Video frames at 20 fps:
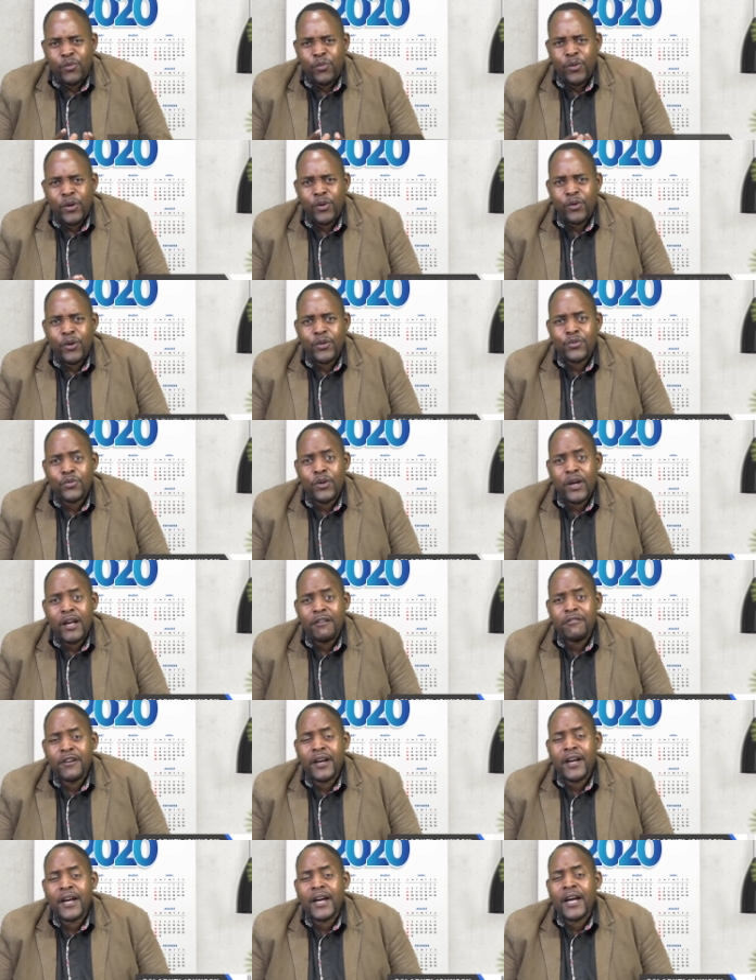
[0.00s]
We're going to have a
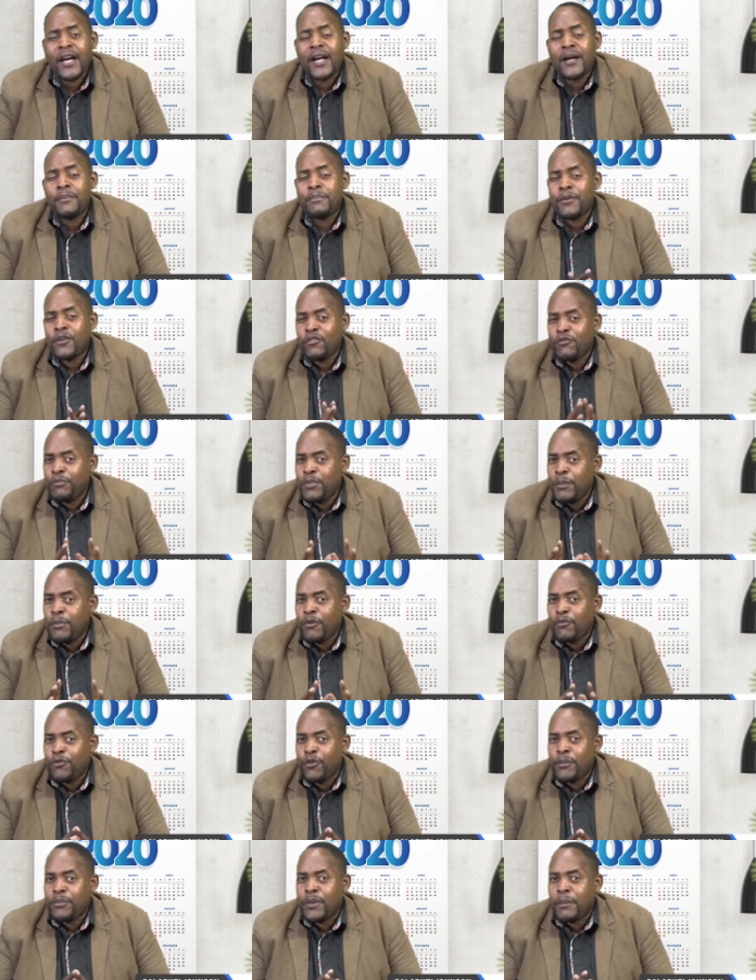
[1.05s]
couple of people
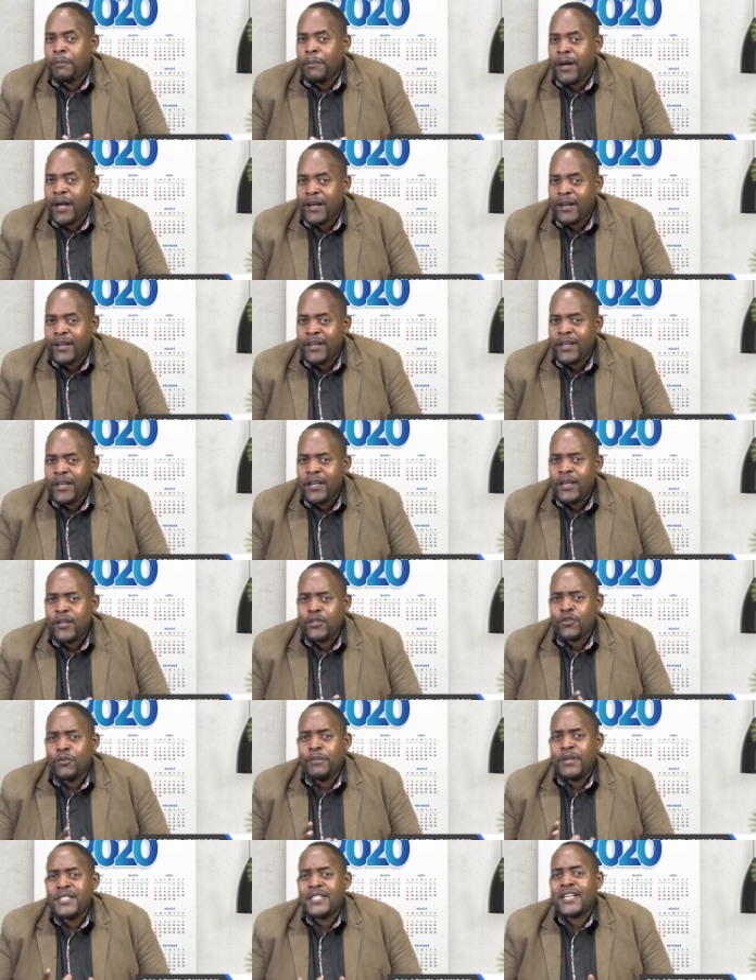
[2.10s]
from the bank to
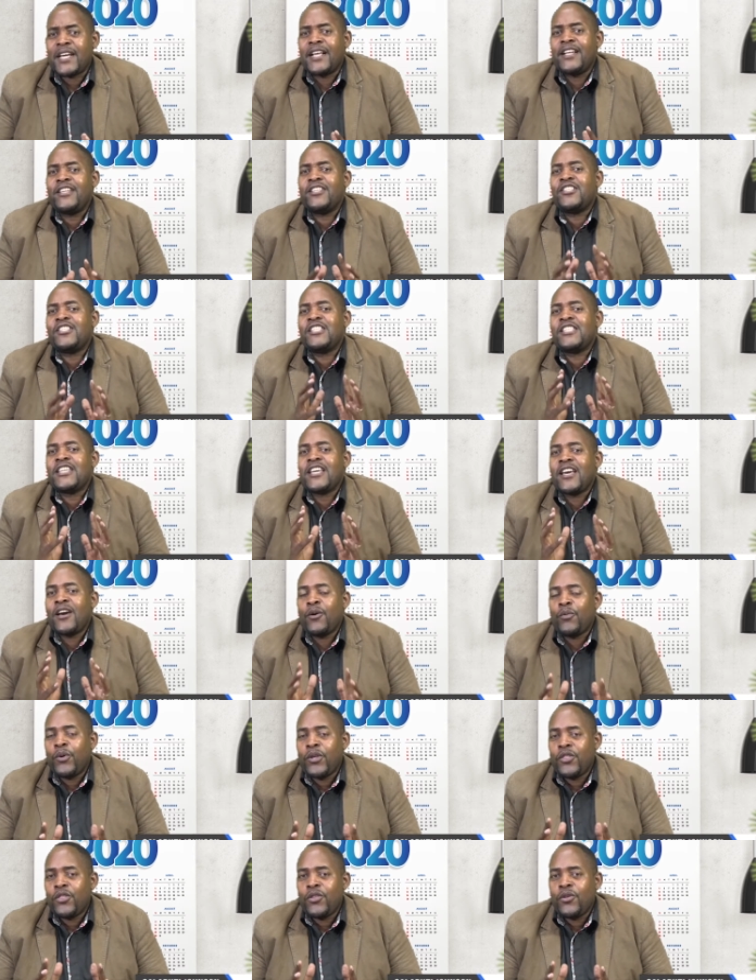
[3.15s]
basically share
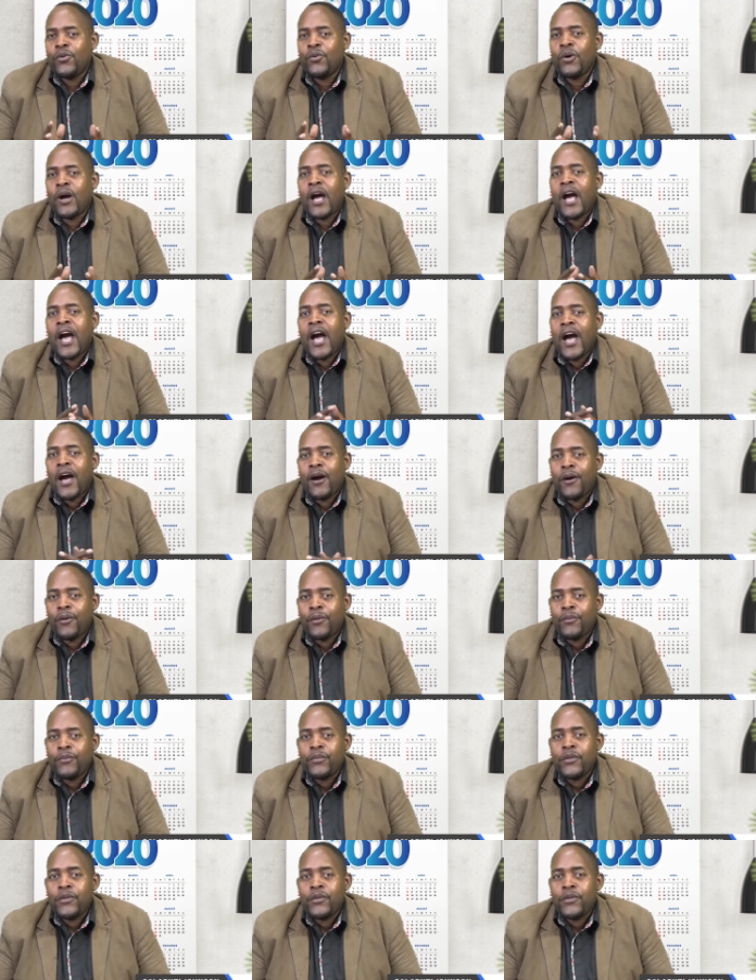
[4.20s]
with you how